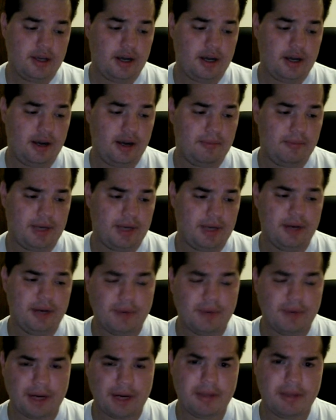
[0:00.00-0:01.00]
I do
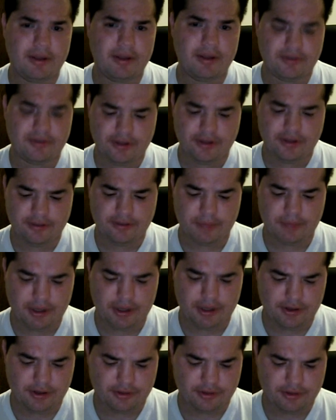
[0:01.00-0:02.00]
recommend using this
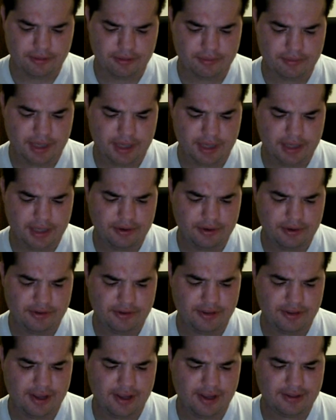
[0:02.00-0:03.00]
because I
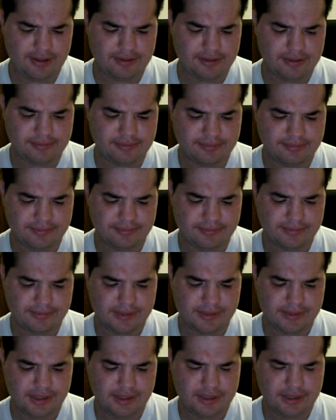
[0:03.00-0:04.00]
noticed that
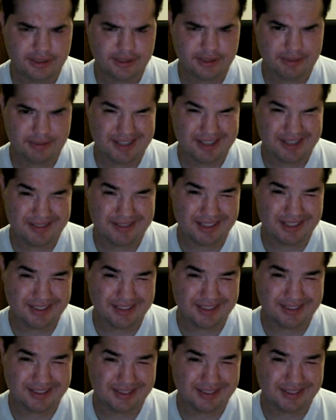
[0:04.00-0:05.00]
sometimes
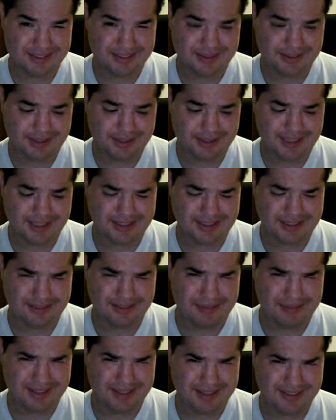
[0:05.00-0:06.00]
it gets a
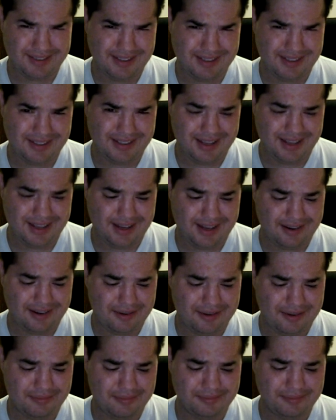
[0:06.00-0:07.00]
little messy, and
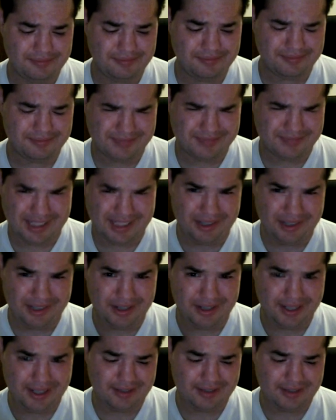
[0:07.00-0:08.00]
not to
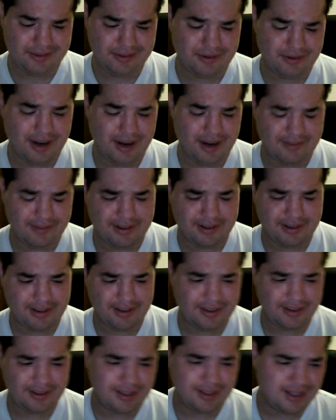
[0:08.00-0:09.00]
get too graphic or
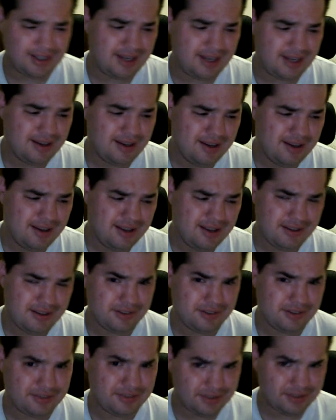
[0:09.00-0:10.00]
anything like that.
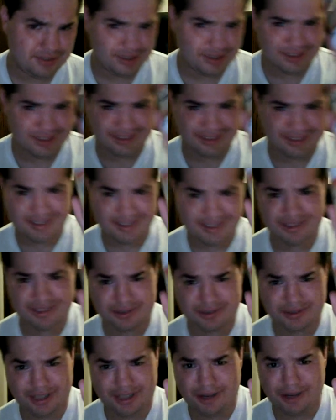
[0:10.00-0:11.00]
Let's just say this
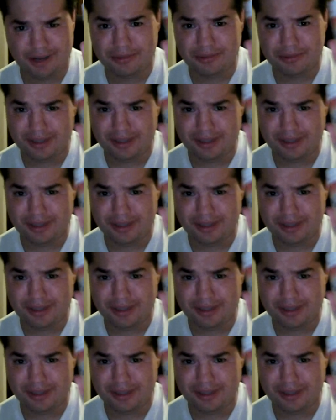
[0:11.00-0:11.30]
really helps.